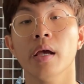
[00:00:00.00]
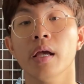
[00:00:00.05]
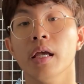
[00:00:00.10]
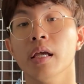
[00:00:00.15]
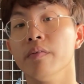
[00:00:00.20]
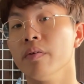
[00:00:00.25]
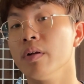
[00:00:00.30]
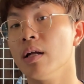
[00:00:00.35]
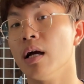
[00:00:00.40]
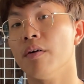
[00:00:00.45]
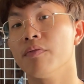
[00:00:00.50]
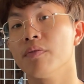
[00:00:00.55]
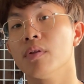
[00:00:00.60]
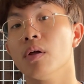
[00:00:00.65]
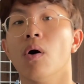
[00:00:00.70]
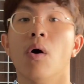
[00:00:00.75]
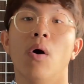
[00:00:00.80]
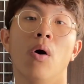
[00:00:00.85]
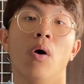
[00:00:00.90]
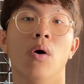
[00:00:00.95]
Even after
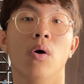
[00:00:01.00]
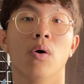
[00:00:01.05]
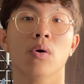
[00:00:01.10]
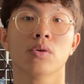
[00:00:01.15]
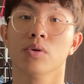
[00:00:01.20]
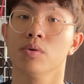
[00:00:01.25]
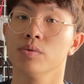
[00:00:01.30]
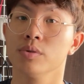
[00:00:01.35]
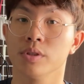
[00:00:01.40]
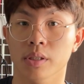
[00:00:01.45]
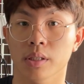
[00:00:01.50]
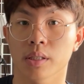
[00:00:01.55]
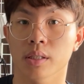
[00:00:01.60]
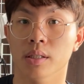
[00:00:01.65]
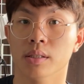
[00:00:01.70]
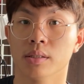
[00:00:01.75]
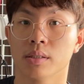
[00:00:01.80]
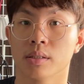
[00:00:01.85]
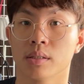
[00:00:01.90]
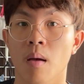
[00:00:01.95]
all those
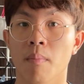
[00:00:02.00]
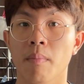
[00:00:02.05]
years,